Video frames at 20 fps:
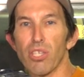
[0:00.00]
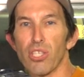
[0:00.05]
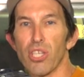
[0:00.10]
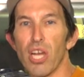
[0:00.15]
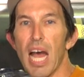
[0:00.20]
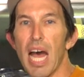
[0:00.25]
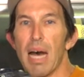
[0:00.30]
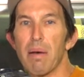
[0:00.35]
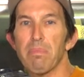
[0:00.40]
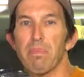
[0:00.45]

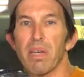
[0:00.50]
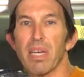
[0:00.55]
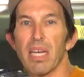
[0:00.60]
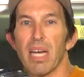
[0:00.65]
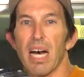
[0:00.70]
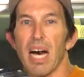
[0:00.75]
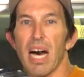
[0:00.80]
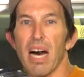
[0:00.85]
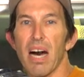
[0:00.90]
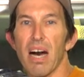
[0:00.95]

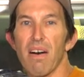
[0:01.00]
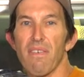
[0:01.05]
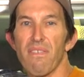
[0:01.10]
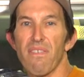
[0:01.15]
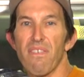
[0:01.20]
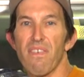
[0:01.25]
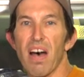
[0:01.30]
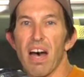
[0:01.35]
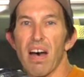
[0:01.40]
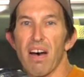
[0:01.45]
shop off
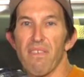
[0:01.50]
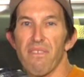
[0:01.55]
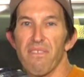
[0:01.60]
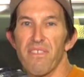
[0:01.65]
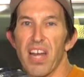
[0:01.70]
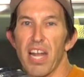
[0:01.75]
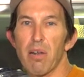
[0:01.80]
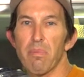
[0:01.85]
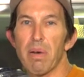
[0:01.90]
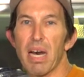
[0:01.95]
uh,
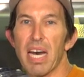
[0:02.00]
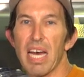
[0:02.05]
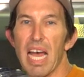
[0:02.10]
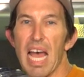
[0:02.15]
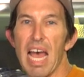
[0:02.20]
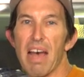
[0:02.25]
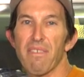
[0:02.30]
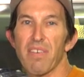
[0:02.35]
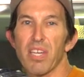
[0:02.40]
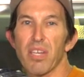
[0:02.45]
Fairmont
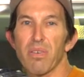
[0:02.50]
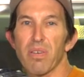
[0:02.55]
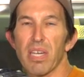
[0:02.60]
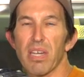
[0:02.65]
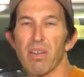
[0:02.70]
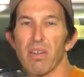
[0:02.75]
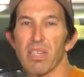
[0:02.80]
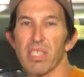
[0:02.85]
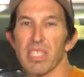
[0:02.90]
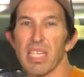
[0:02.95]
Avenue
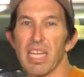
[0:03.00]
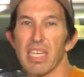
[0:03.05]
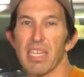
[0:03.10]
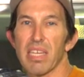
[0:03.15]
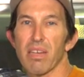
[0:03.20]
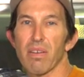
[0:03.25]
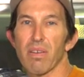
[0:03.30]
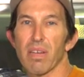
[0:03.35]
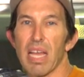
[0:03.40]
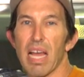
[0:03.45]
here in San
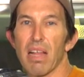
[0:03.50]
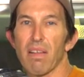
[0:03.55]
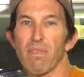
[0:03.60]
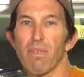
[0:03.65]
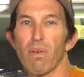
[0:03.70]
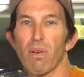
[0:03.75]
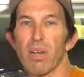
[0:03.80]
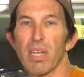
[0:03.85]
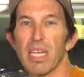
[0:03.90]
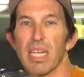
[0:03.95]
Diego,
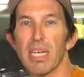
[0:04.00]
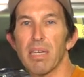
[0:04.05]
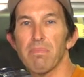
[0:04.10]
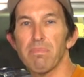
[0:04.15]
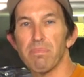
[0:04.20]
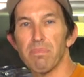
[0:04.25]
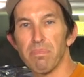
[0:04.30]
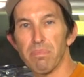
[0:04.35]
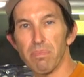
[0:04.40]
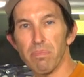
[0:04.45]

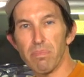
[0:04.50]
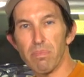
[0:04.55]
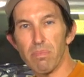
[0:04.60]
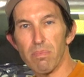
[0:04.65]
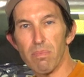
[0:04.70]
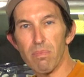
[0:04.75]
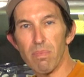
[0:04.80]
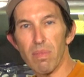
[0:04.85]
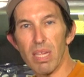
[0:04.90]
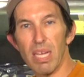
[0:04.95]
California,
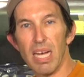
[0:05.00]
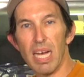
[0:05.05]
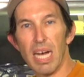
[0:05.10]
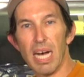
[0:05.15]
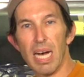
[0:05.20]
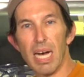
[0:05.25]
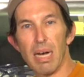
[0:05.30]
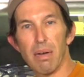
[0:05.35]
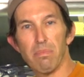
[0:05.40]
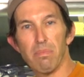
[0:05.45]

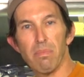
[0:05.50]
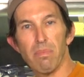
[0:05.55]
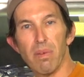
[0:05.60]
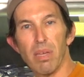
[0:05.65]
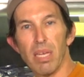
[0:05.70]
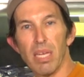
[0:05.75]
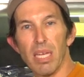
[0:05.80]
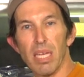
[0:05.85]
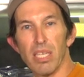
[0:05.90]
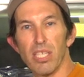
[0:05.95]
um,
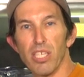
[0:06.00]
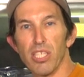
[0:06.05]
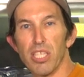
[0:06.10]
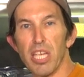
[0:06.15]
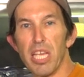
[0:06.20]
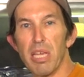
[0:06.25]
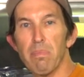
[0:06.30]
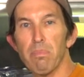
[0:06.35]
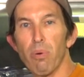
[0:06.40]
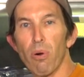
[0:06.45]
just
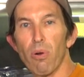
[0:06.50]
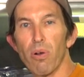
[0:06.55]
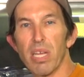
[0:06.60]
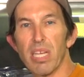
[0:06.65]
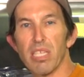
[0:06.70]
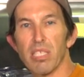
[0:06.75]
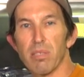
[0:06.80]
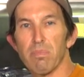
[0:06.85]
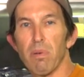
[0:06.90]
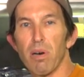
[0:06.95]

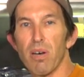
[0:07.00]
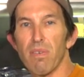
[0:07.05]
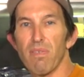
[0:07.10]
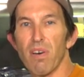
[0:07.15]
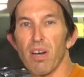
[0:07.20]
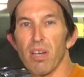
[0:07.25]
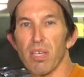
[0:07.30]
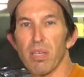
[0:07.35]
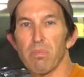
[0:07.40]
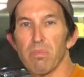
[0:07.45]
importing small
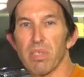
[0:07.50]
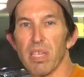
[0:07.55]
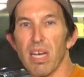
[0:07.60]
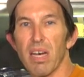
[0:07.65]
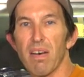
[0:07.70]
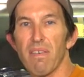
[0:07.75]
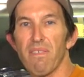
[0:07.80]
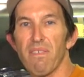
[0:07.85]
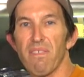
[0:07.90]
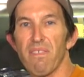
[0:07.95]
volumes
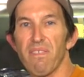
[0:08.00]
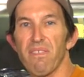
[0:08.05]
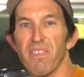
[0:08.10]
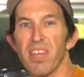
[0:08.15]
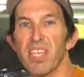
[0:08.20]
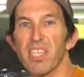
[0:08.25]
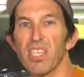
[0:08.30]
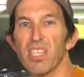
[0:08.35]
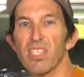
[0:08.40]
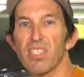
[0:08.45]
of
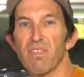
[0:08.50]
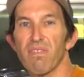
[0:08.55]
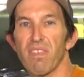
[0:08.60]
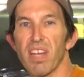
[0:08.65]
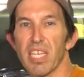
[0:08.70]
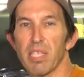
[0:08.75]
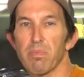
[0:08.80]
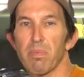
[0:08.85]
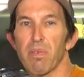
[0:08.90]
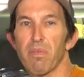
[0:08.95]
vintage
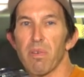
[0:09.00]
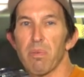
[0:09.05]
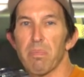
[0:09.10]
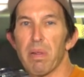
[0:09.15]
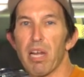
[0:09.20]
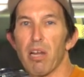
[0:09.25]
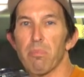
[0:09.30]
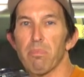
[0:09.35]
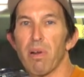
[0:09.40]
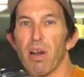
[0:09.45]
Vespa
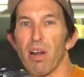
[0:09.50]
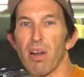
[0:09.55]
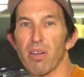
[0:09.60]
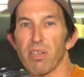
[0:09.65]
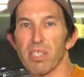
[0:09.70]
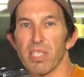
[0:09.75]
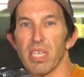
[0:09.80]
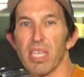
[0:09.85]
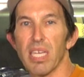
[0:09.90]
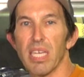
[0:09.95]
repair
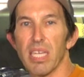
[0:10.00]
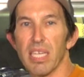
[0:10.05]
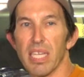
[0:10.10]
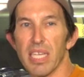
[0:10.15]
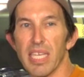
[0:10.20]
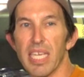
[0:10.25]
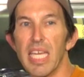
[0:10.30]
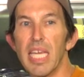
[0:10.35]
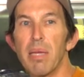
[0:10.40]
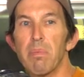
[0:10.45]
parts
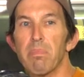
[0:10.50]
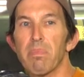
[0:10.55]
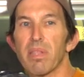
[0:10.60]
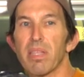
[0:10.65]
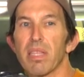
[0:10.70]
to keep